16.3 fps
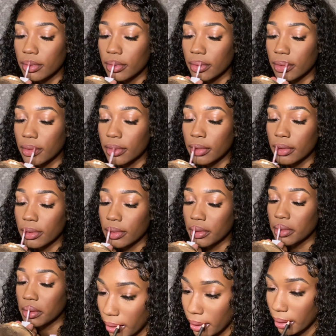We have our lip
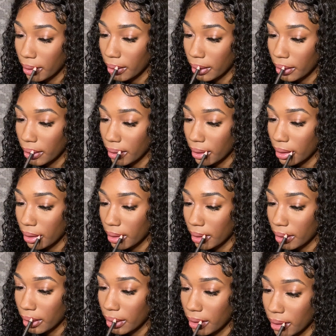gloss
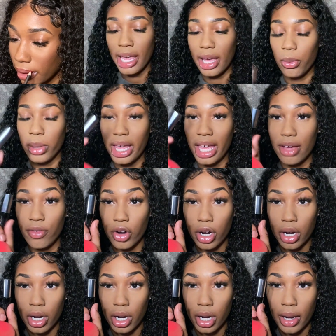and we have
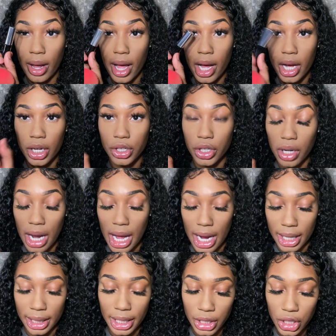our under
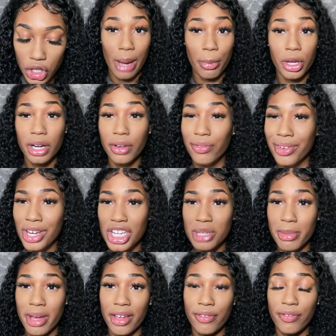eyeliner. I'm gonna
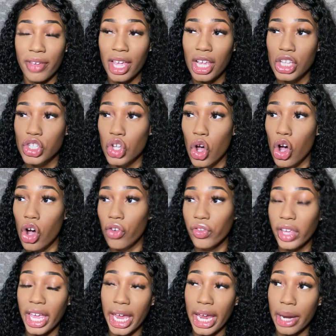finish my face
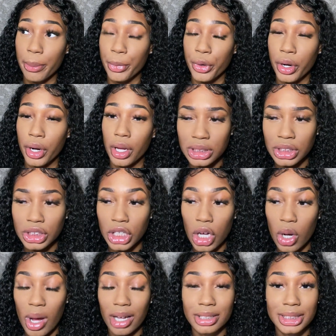off camera,
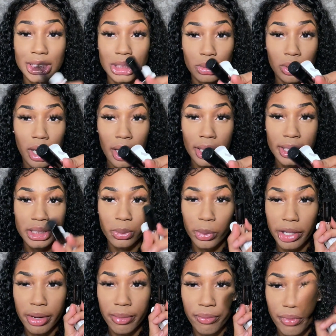so I'll see you guys
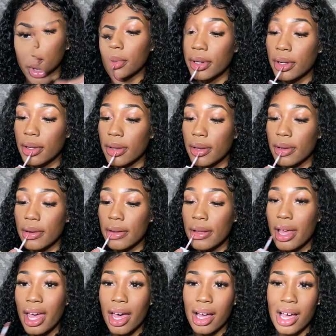when I'm finished my
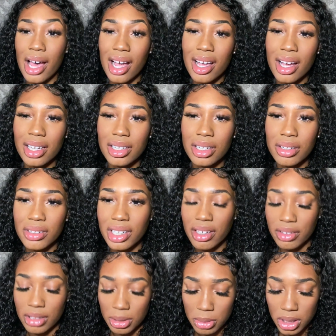makeup. I kind of already
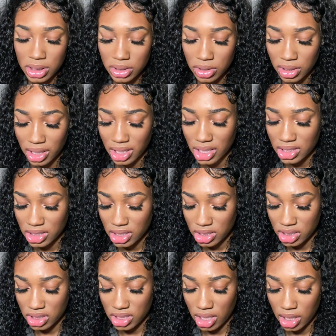have lip gloss on. I guess I
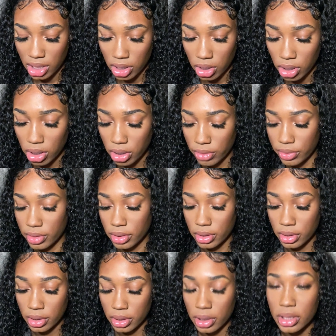should take it off
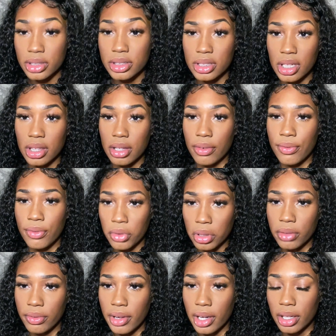to get the
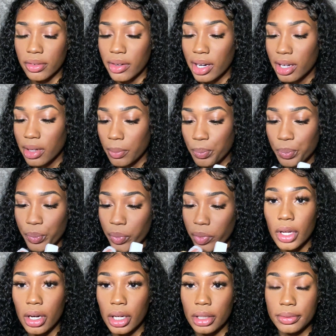full effect, right?
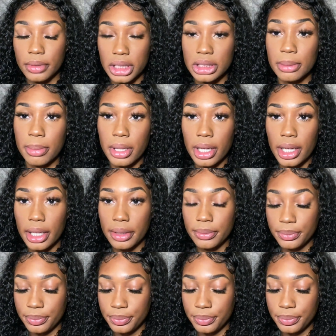All right, let's apply.